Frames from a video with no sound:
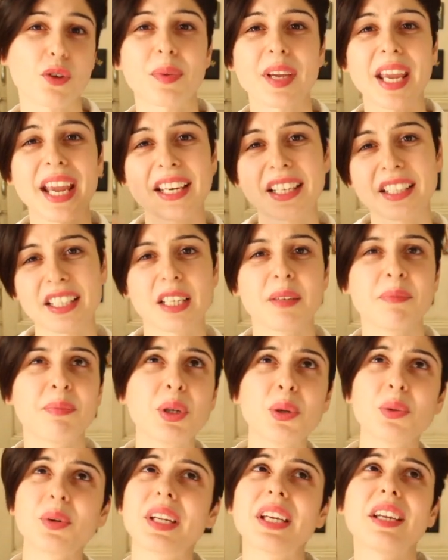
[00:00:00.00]
Could be anything,
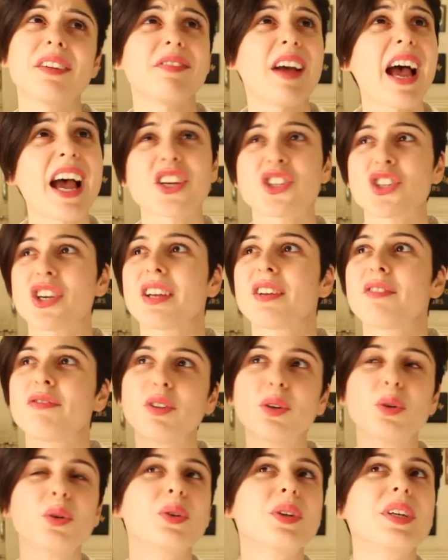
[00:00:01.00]
beauty, fashion,
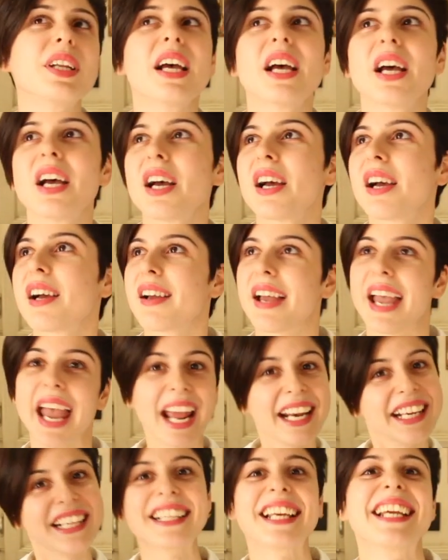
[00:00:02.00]
food,
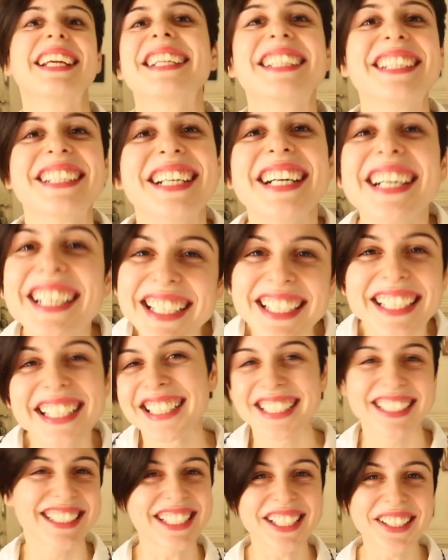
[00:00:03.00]
anything.
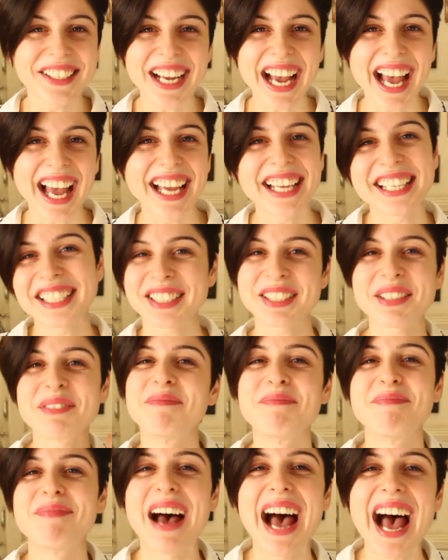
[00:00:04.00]
See you guys.
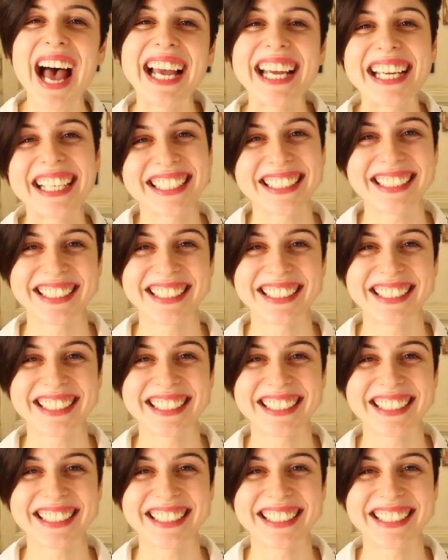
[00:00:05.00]
Bye.